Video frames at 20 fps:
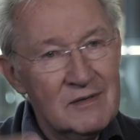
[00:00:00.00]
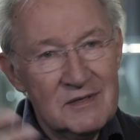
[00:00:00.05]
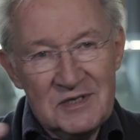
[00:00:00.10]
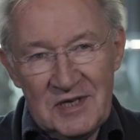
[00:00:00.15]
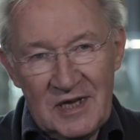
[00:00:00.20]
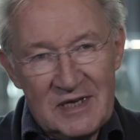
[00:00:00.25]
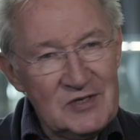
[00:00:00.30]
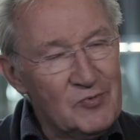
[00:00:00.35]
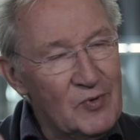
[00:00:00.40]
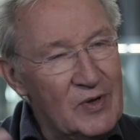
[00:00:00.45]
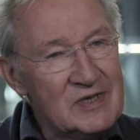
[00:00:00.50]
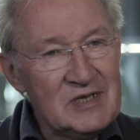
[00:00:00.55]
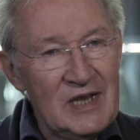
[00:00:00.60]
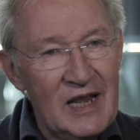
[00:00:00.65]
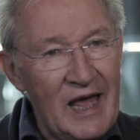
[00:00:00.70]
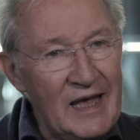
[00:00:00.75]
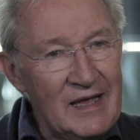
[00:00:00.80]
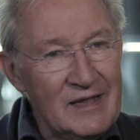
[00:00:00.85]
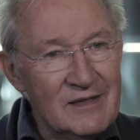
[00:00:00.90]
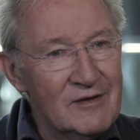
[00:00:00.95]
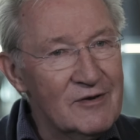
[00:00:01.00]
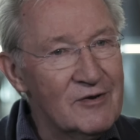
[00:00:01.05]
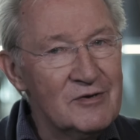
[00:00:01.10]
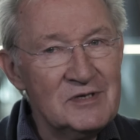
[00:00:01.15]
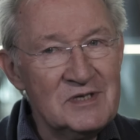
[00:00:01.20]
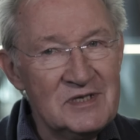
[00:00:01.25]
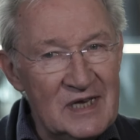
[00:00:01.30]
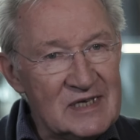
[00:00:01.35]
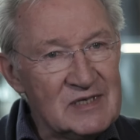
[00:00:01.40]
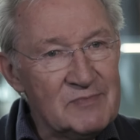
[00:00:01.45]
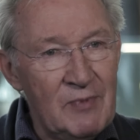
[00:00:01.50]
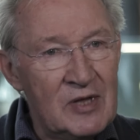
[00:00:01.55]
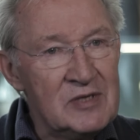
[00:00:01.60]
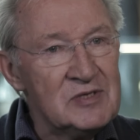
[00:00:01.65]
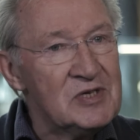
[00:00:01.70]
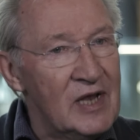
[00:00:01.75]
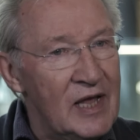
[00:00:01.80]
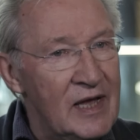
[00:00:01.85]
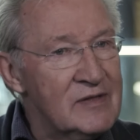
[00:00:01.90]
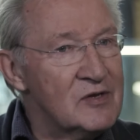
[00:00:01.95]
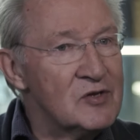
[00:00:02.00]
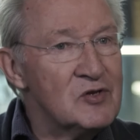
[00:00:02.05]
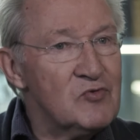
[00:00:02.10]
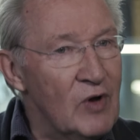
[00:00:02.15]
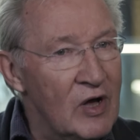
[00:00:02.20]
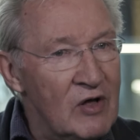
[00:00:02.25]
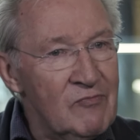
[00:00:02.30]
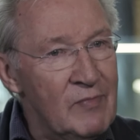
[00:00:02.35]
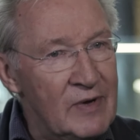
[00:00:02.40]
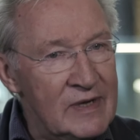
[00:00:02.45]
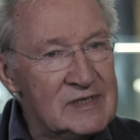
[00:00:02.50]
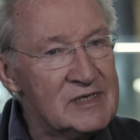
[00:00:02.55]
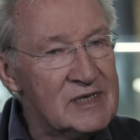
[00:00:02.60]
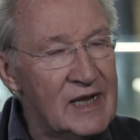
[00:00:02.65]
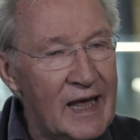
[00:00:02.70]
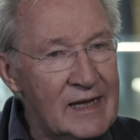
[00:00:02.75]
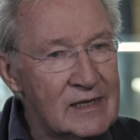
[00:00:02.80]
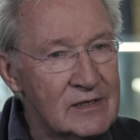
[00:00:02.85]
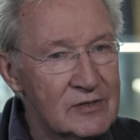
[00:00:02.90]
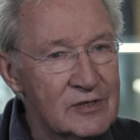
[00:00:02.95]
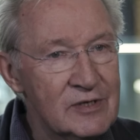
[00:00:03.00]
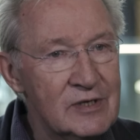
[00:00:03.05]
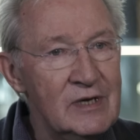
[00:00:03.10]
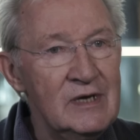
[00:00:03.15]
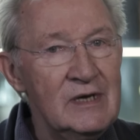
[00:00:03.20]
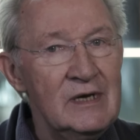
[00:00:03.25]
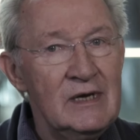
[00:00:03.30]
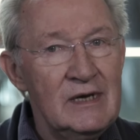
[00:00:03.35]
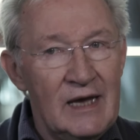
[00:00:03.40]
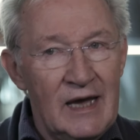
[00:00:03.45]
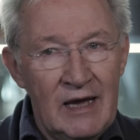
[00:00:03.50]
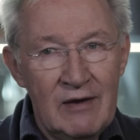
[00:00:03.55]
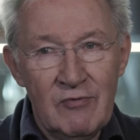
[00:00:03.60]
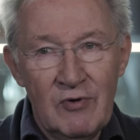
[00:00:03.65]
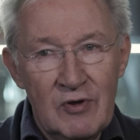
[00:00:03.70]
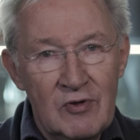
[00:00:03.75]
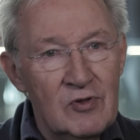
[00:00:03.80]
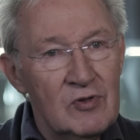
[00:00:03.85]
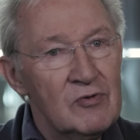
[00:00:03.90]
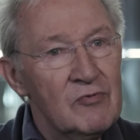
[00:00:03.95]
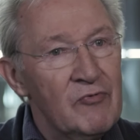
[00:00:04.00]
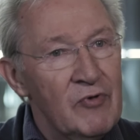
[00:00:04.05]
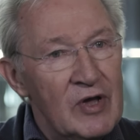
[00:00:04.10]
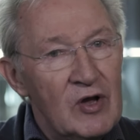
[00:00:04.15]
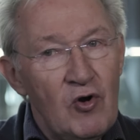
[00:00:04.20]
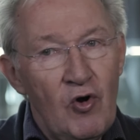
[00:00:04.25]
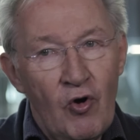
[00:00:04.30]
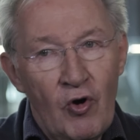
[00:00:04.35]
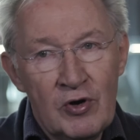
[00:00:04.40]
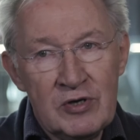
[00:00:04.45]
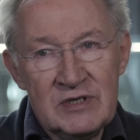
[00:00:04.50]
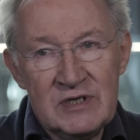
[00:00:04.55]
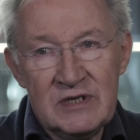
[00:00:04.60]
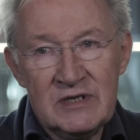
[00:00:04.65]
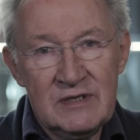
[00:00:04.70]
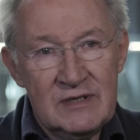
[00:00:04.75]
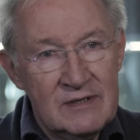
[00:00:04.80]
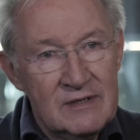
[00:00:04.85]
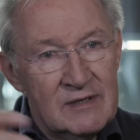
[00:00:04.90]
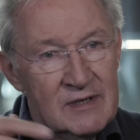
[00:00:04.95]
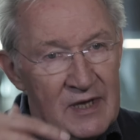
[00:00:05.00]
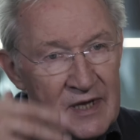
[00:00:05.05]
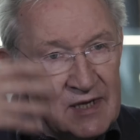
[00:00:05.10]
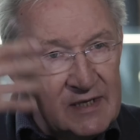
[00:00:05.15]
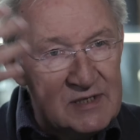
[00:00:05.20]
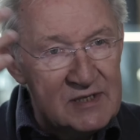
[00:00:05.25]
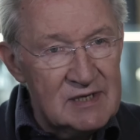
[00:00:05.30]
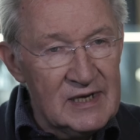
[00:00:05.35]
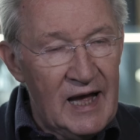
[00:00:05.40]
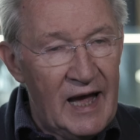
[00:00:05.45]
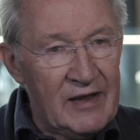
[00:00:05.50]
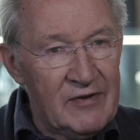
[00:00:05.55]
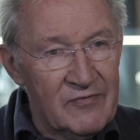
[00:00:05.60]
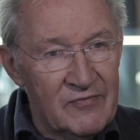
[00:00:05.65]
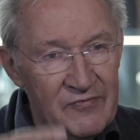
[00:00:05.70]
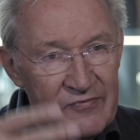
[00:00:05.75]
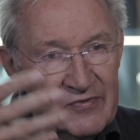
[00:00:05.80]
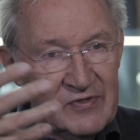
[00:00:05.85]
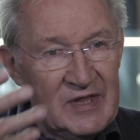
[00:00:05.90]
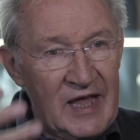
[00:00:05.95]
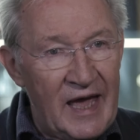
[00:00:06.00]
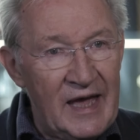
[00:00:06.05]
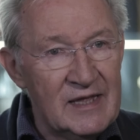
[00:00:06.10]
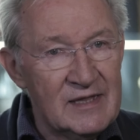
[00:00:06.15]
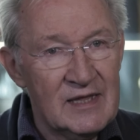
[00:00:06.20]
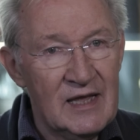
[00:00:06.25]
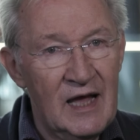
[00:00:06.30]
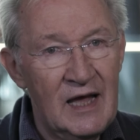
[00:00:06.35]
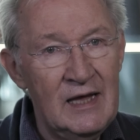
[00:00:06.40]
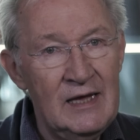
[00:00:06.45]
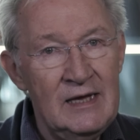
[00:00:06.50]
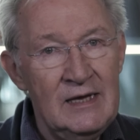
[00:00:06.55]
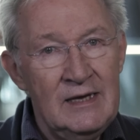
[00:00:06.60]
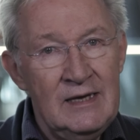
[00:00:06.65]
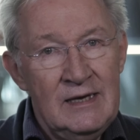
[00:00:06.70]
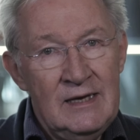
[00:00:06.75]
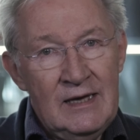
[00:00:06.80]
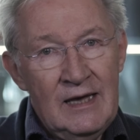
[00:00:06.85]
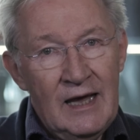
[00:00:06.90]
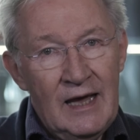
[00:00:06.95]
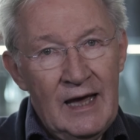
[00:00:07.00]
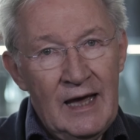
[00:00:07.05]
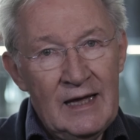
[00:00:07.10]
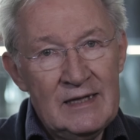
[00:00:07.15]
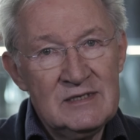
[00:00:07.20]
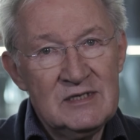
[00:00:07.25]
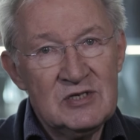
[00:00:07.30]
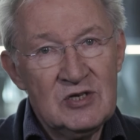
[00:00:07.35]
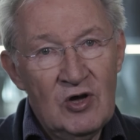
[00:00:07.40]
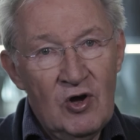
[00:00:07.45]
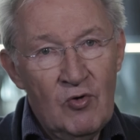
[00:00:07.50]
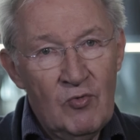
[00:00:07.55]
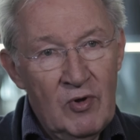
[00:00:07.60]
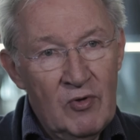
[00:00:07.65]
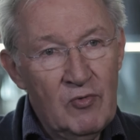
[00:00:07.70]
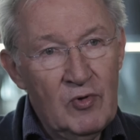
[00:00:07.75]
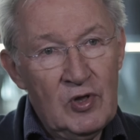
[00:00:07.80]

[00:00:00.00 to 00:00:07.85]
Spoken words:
6 weeks later, 6 months later, and 12 months later, and we'll record these kind of data. And so we